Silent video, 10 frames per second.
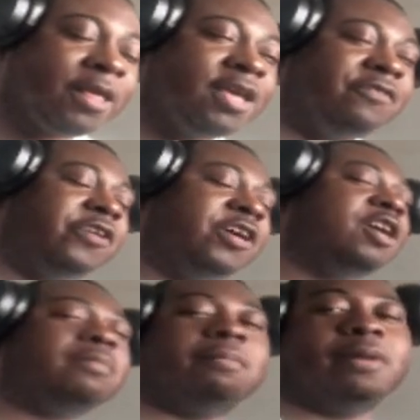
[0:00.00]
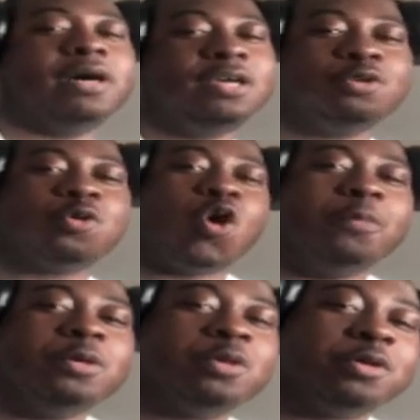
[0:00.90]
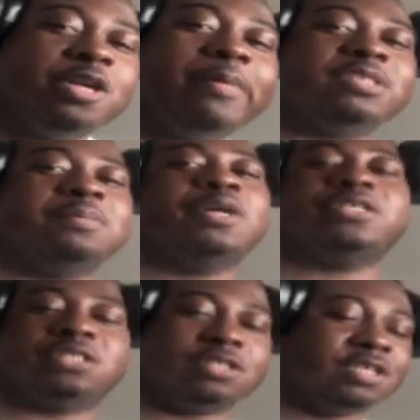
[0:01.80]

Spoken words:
if you ain't about money, you don't call me talking about smaller shit.